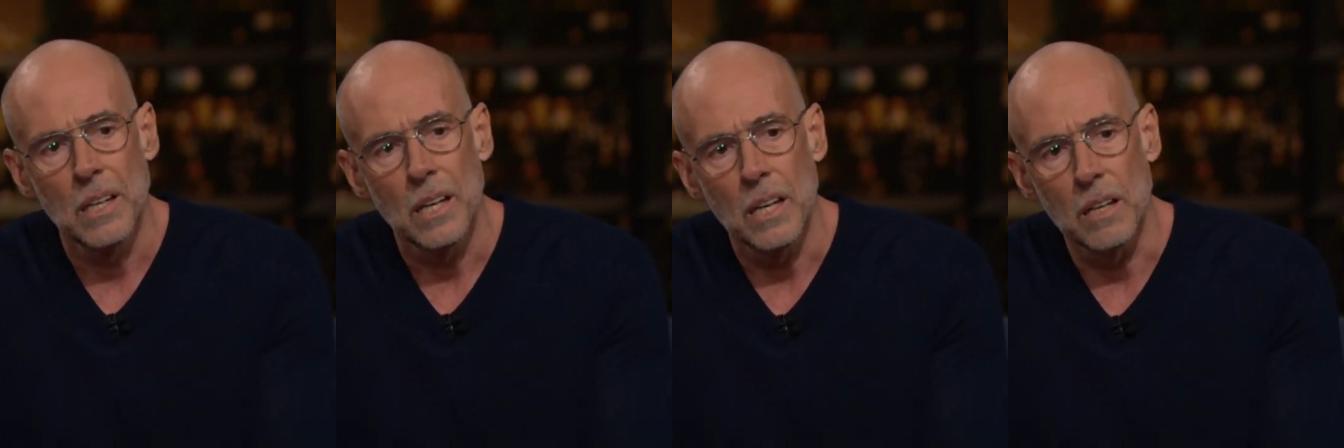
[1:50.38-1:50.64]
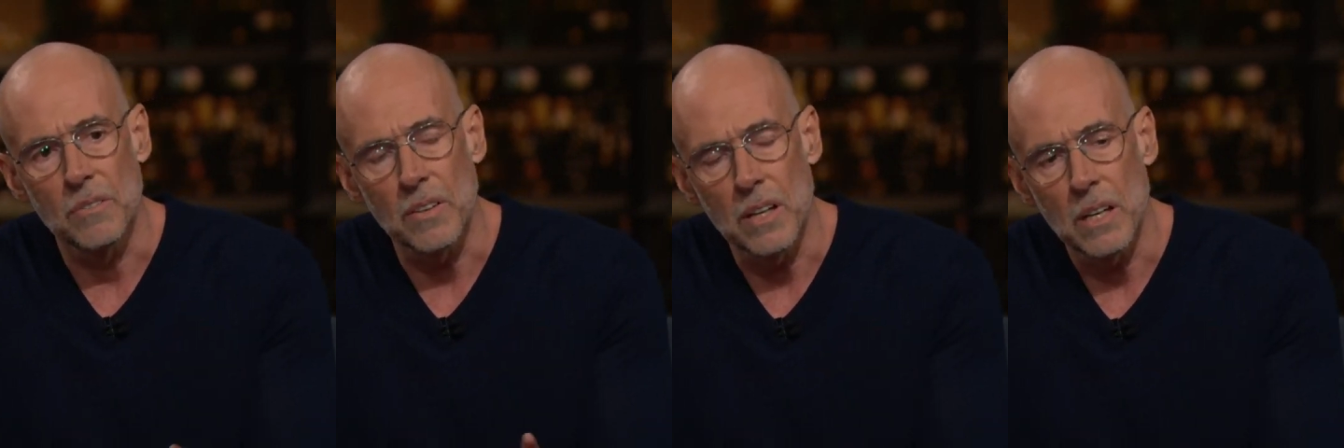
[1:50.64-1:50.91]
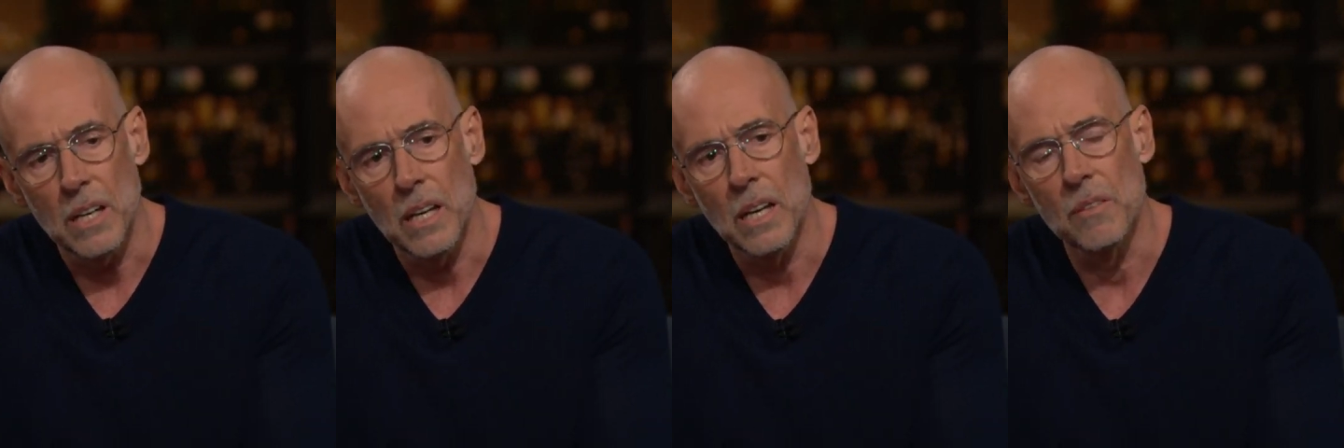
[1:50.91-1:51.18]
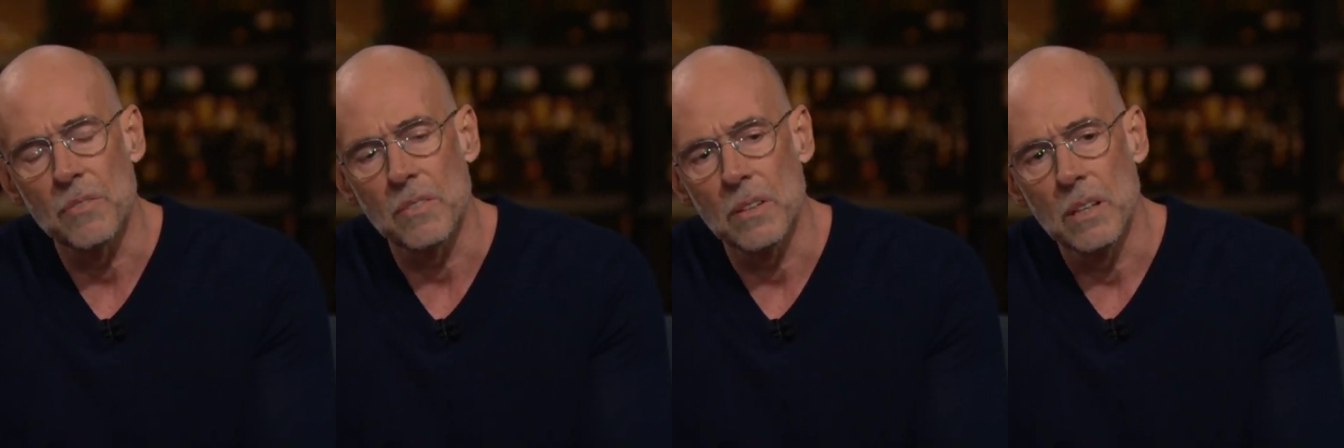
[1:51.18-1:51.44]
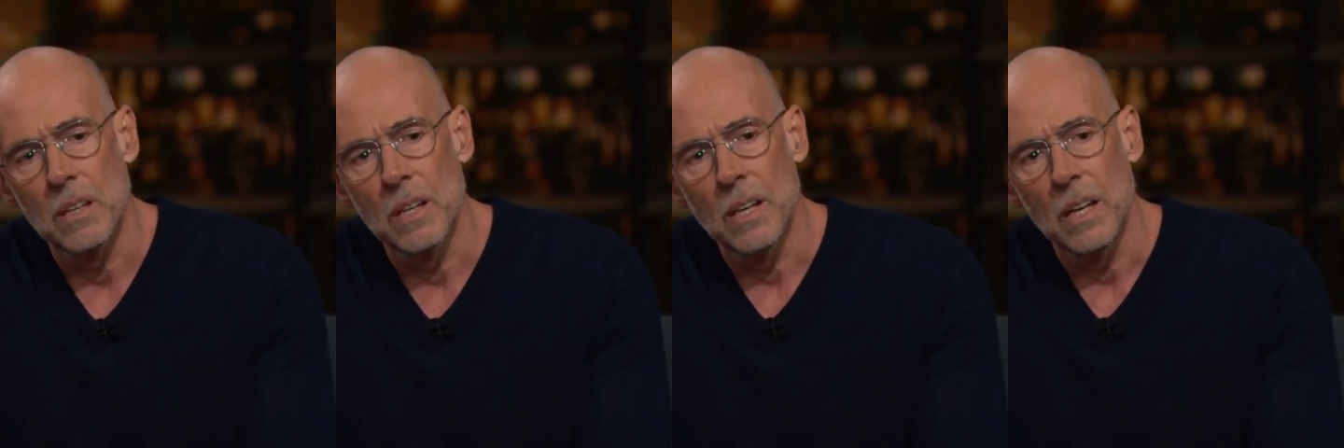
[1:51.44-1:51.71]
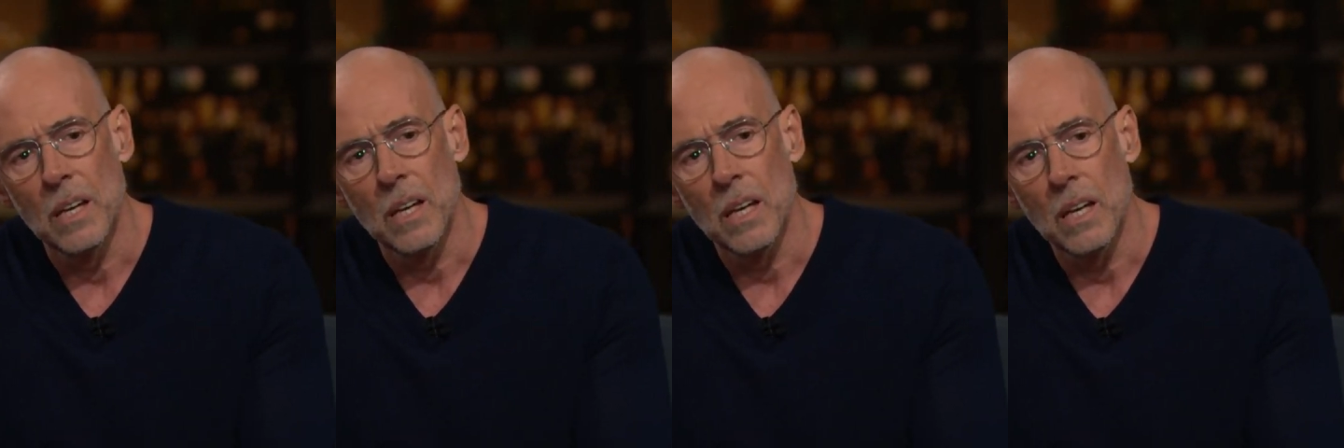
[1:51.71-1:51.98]
if, if
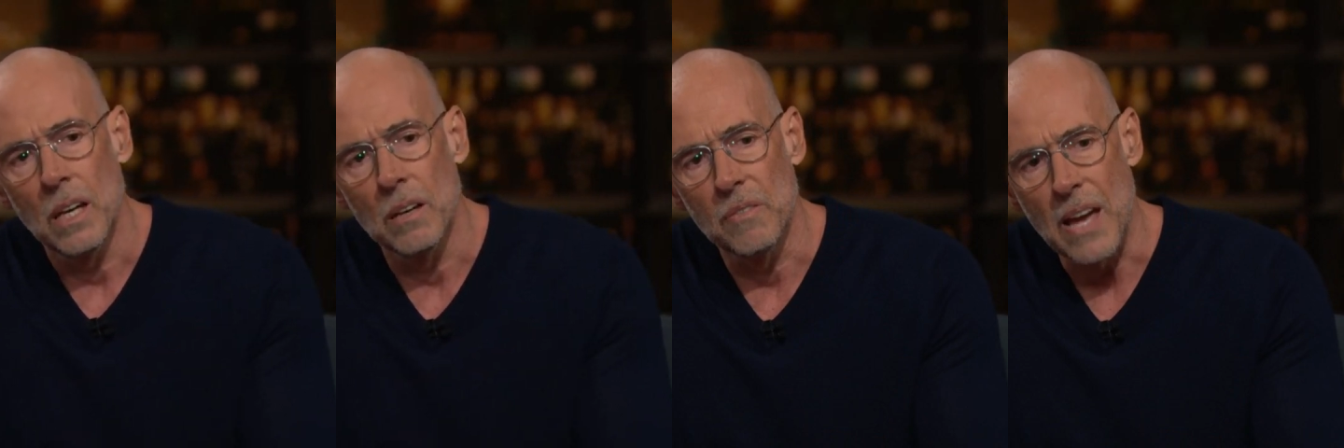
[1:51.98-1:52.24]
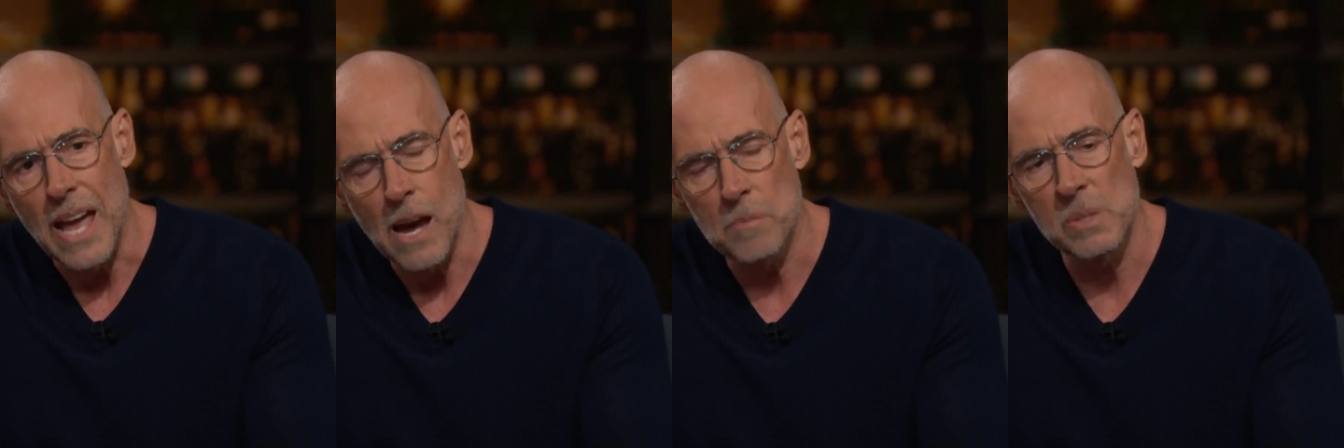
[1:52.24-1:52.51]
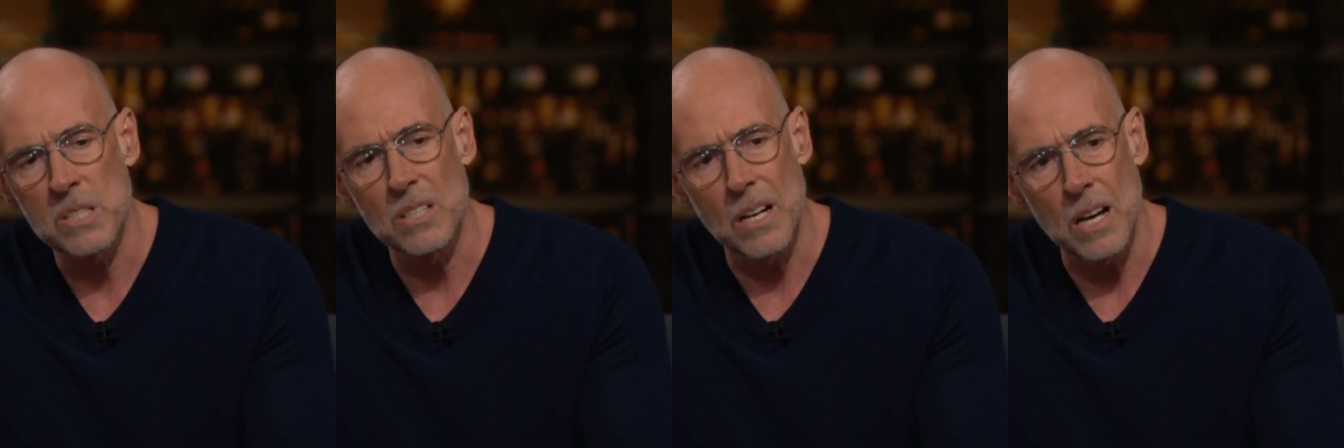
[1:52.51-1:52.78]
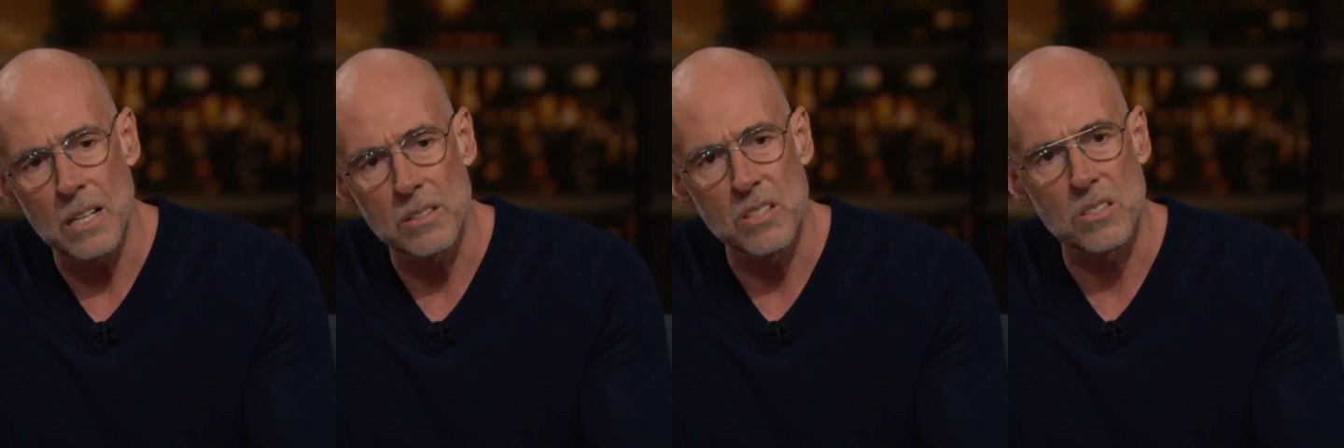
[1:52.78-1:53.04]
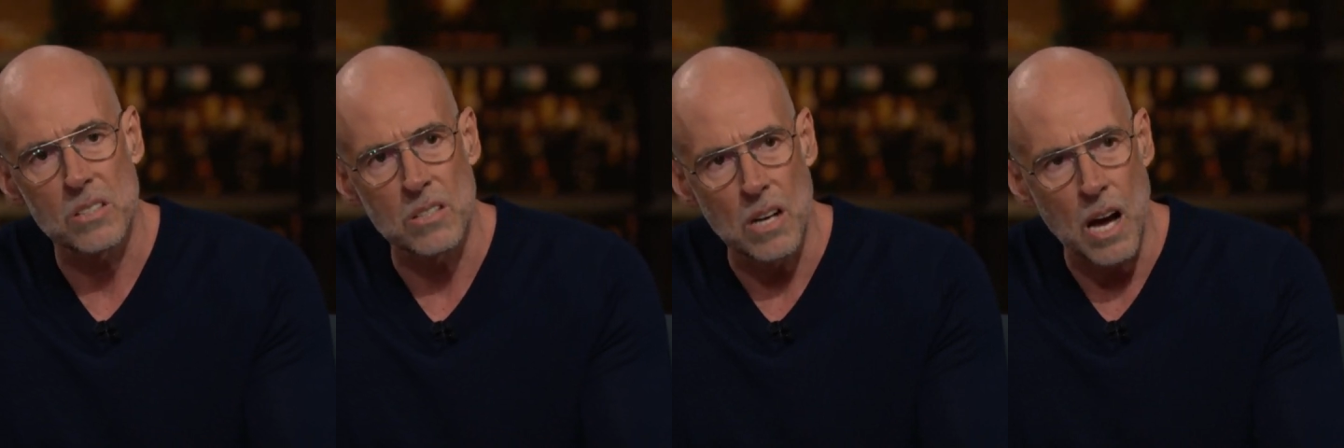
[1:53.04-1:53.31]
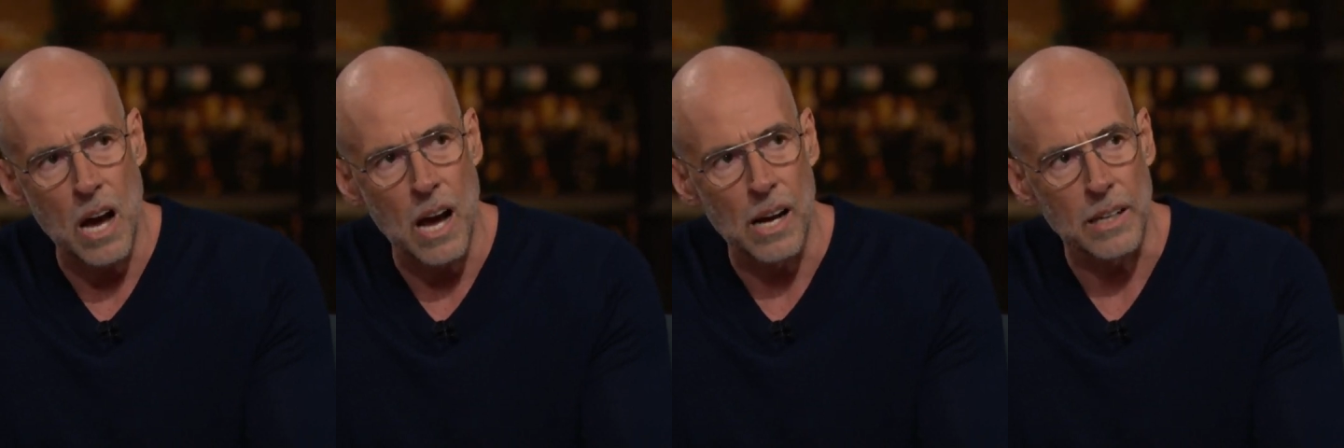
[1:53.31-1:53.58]
if Amazon
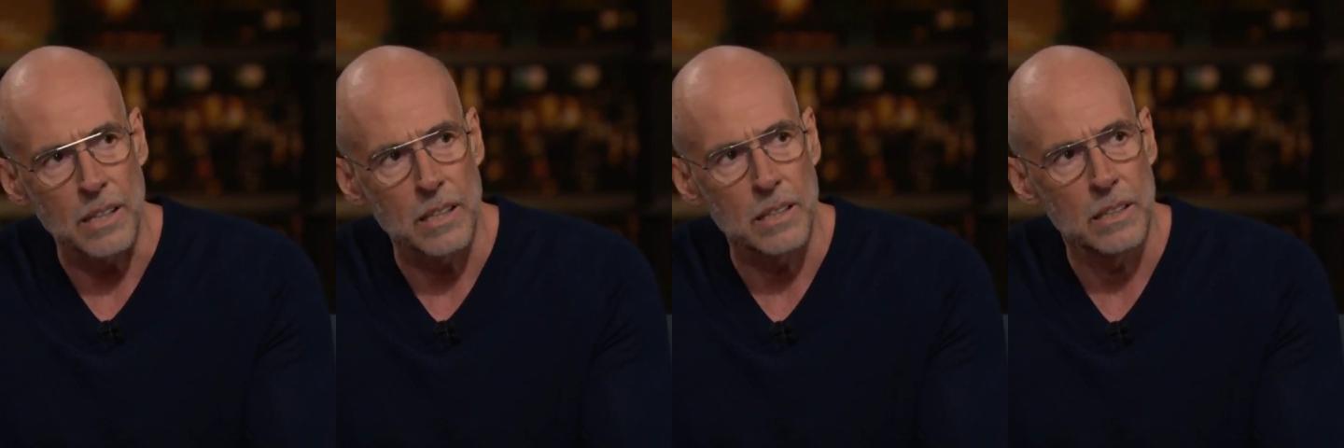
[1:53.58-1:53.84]
stock,